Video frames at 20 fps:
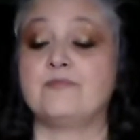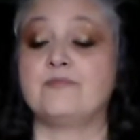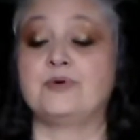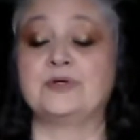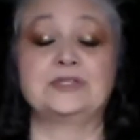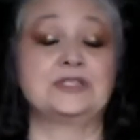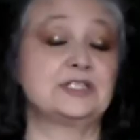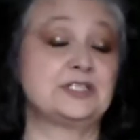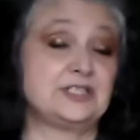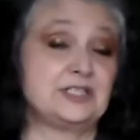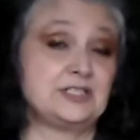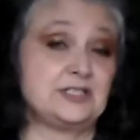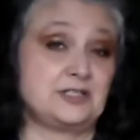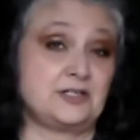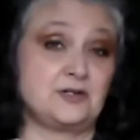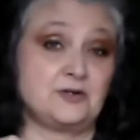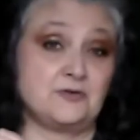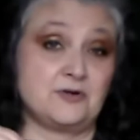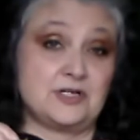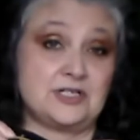But this is
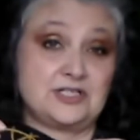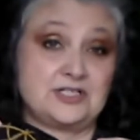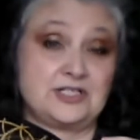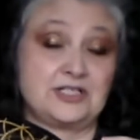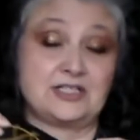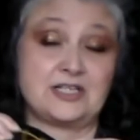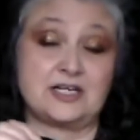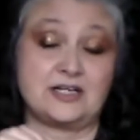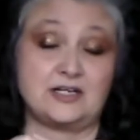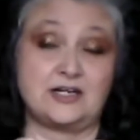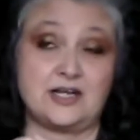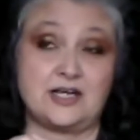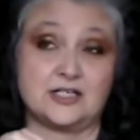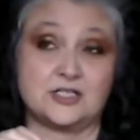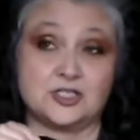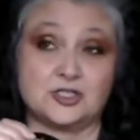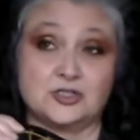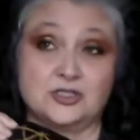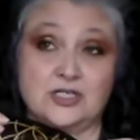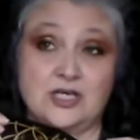interesting that it
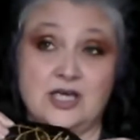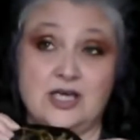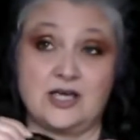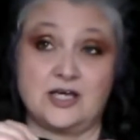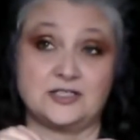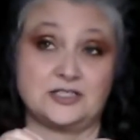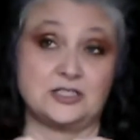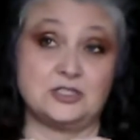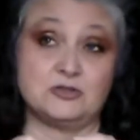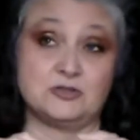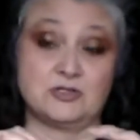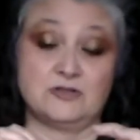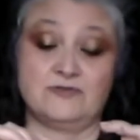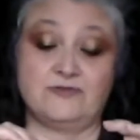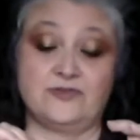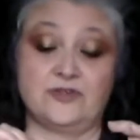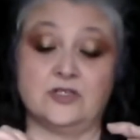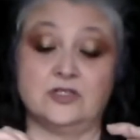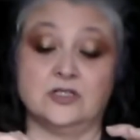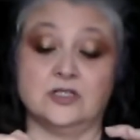actually has, and you can
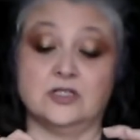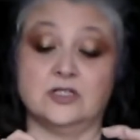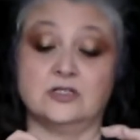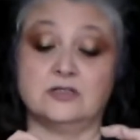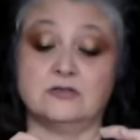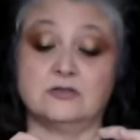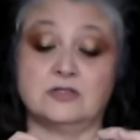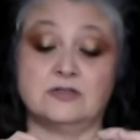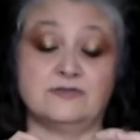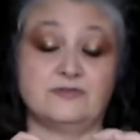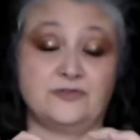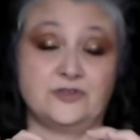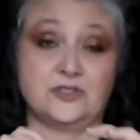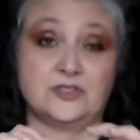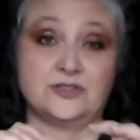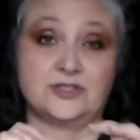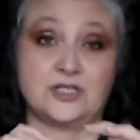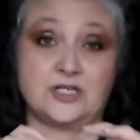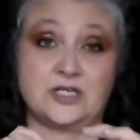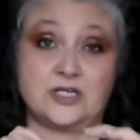feel it. You can
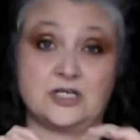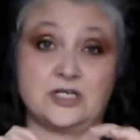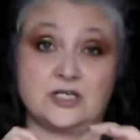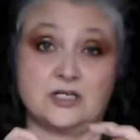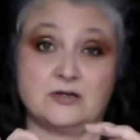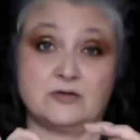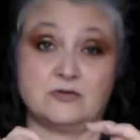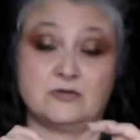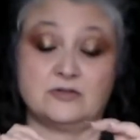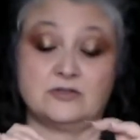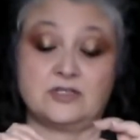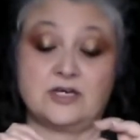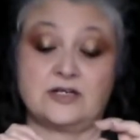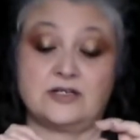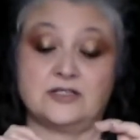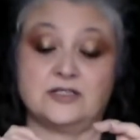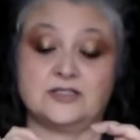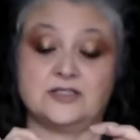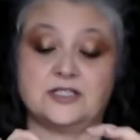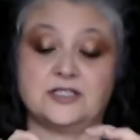feel the ink that
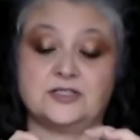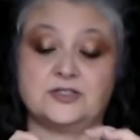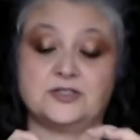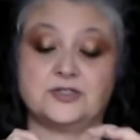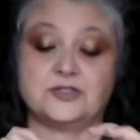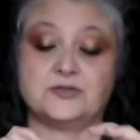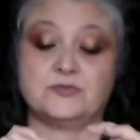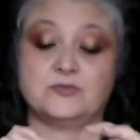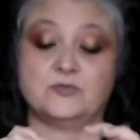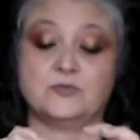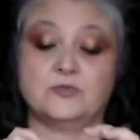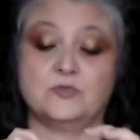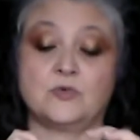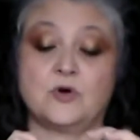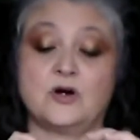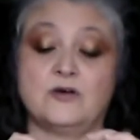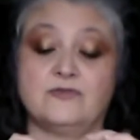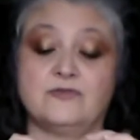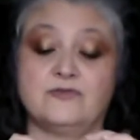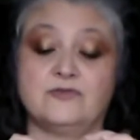it's it's
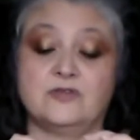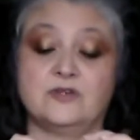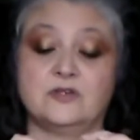rough,